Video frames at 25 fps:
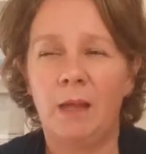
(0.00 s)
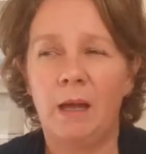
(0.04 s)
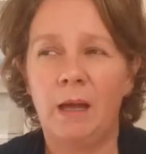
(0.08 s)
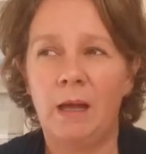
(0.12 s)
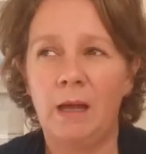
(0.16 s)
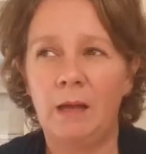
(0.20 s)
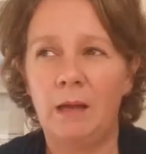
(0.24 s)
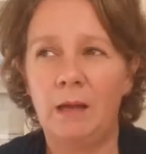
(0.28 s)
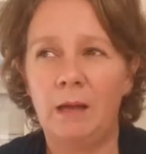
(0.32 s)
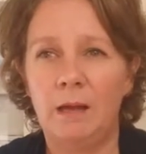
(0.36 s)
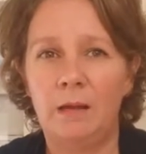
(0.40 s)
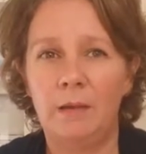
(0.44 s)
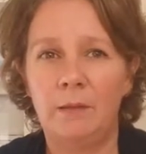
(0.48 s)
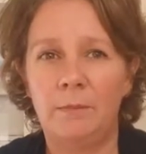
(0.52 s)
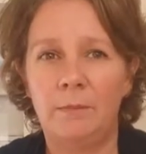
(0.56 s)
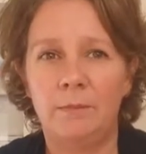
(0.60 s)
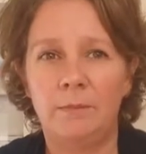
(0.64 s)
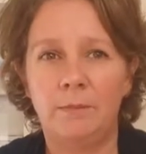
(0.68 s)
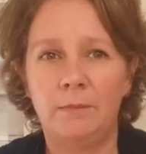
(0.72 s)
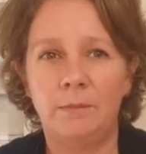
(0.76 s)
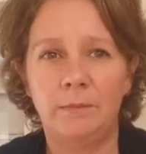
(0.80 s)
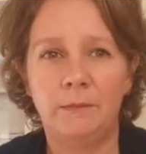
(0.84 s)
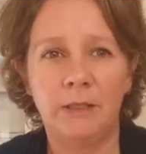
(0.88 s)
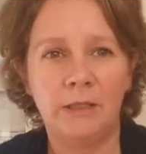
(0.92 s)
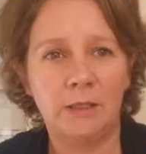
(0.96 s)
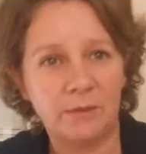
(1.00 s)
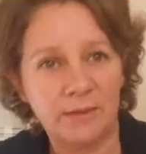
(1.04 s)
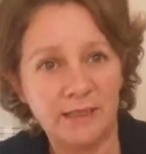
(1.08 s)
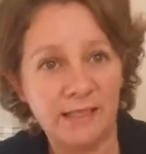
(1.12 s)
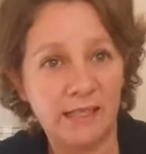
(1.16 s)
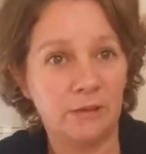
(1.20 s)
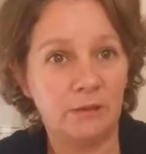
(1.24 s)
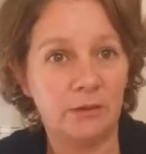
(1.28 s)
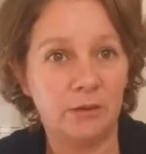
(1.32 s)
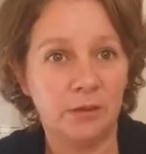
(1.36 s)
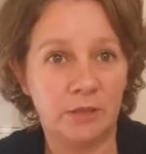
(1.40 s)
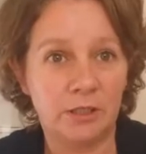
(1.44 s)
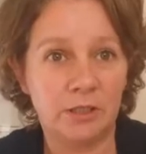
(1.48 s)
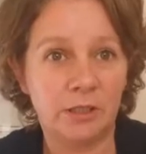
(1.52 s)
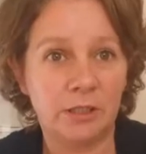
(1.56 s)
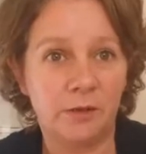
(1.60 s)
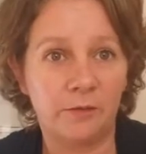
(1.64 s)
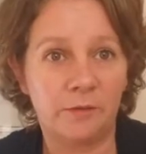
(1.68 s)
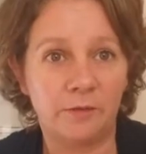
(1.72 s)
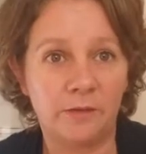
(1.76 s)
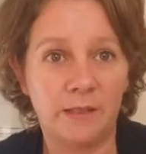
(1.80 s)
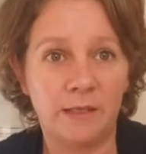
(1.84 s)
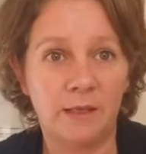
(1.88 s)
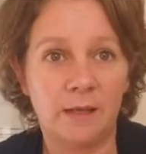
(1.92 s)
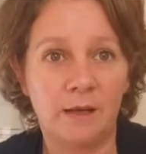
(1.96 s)
um, you know, sell your
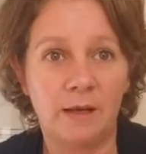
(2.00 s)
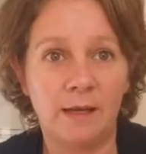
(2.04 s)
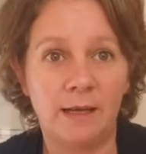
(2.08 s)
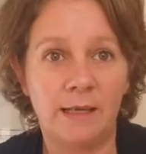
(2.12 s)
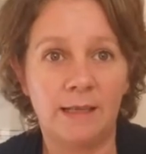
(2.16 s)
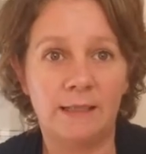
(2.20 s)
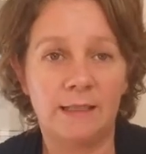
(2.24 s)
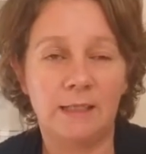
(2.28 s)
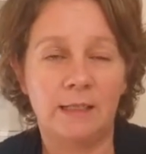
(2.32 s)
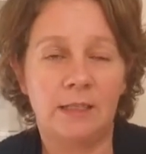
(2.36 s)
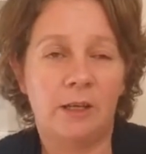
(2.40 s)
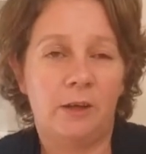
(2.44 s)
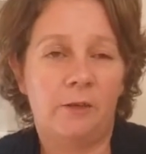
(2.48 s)
stuff sites,